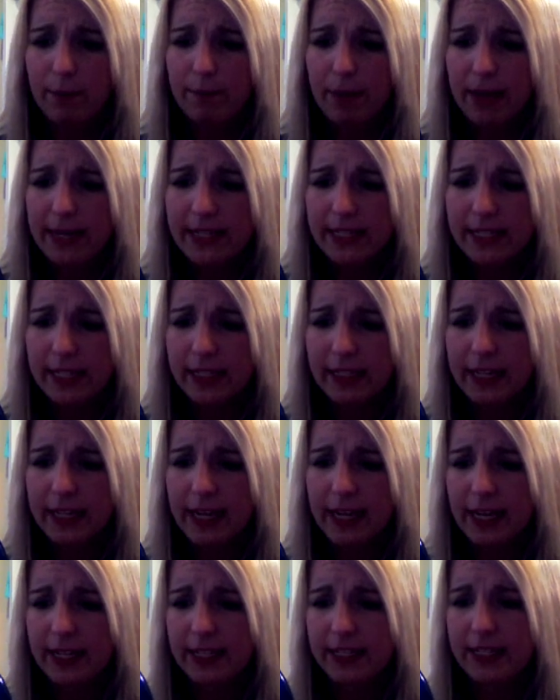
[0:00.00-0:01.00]

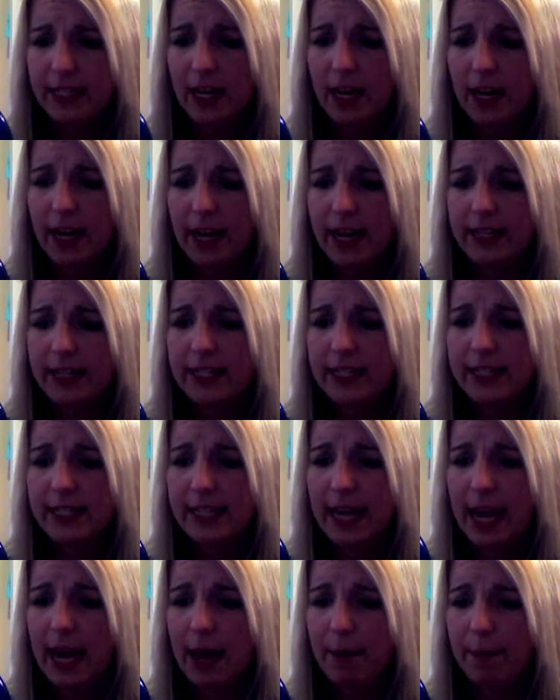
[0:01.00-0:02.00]
basically, it's
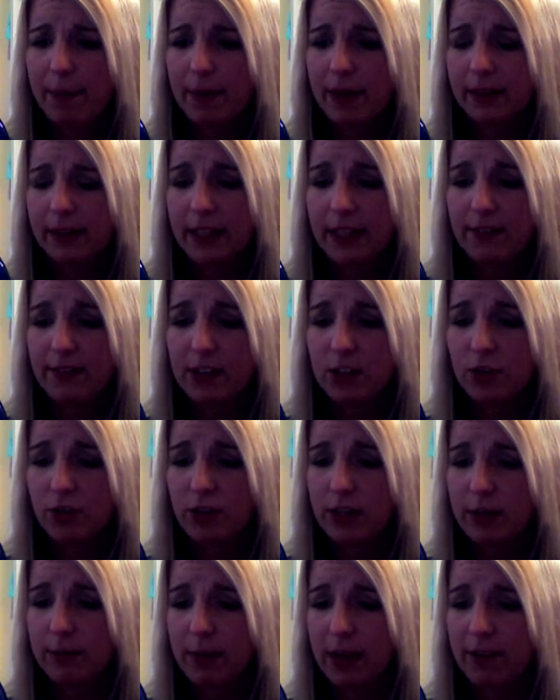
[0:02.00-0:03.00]
anti-snap leave-in
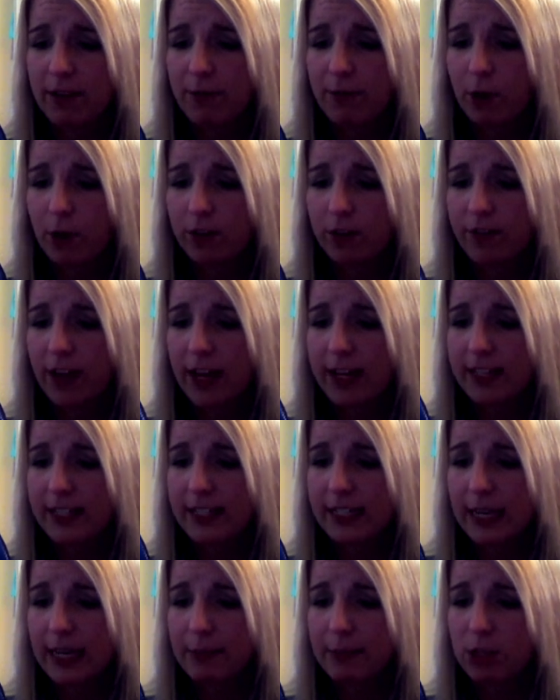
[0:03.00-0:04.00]
treatment, fortifies
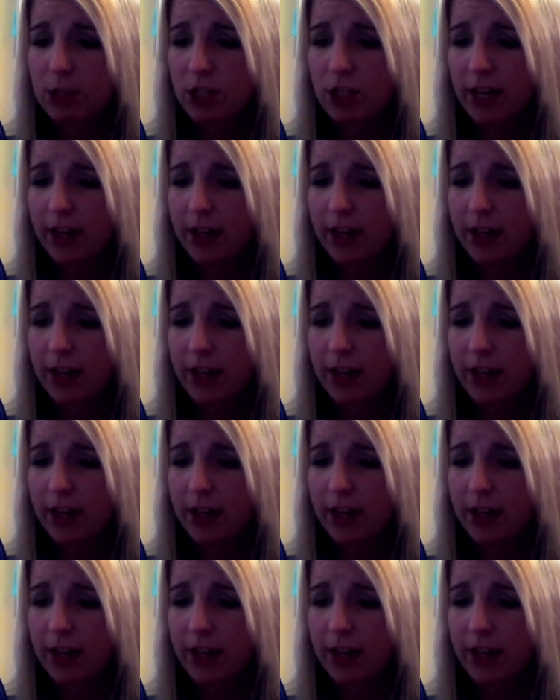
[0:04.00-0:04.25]
damaged